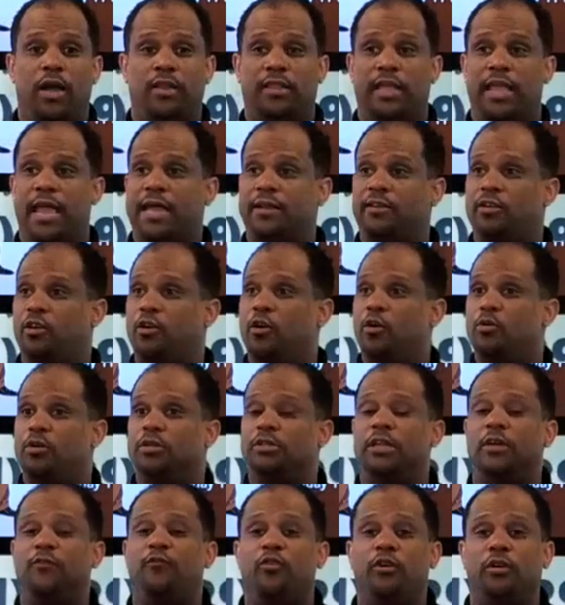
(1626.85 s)
They had to go to
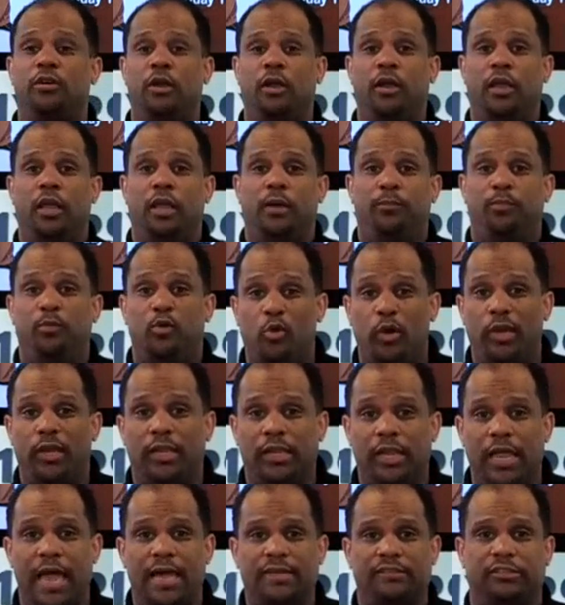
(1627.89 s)
different employee
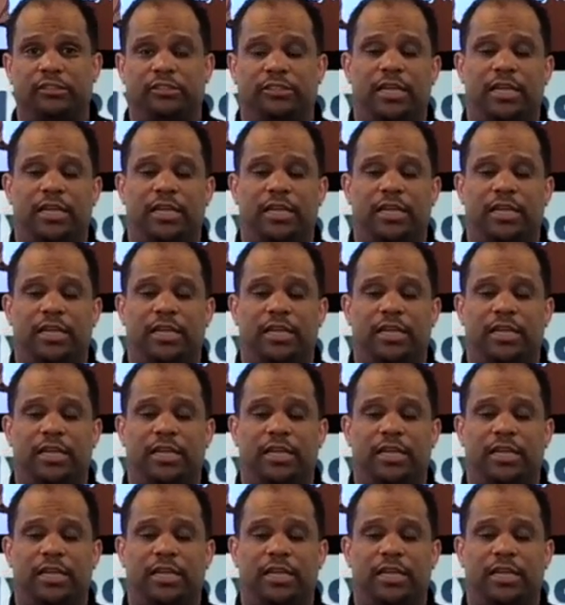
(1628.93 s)
classes.